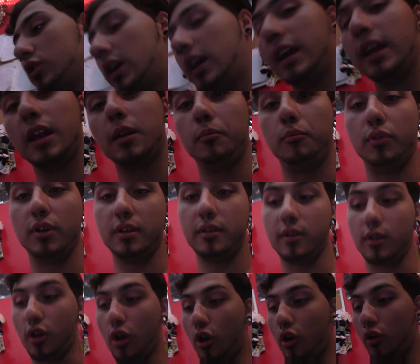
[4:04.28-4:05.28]
I got a
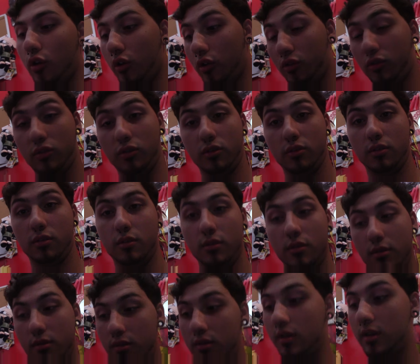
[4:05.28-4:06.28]
bunch of cards
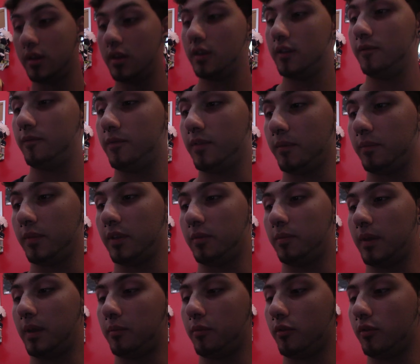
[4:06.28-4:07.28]
from these
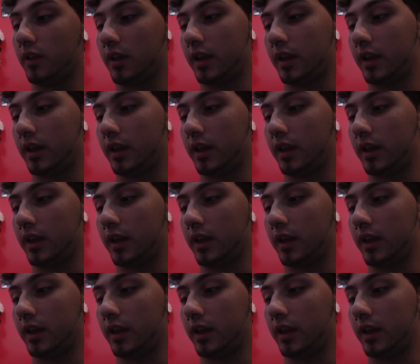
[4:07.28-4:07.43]
people.